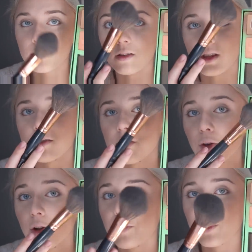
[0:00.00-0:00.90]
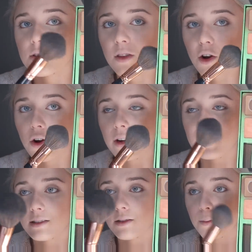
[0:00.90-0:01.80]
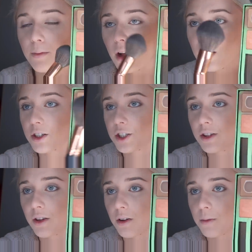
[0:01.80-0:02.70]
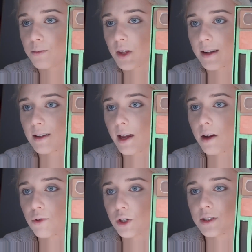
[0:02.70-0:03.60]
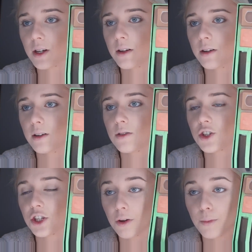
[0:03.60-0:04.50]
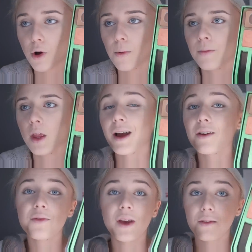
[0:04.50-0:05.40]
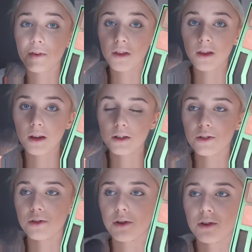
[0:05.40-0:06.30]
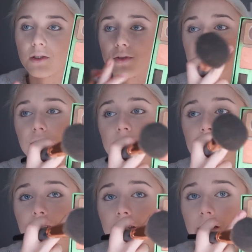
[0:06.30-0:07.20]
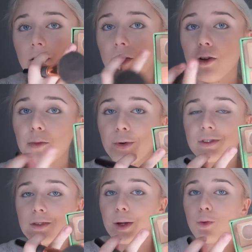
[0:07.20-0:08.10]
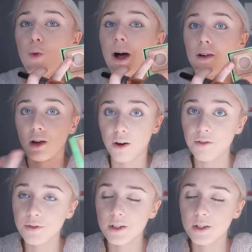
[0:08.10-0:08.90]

So there's the Hoola bronzer, the Coralista blush, the Dandelion and Sugar Bomb. My favorite thing to do. So obviously you can see the Hoola bronzer has been well loved.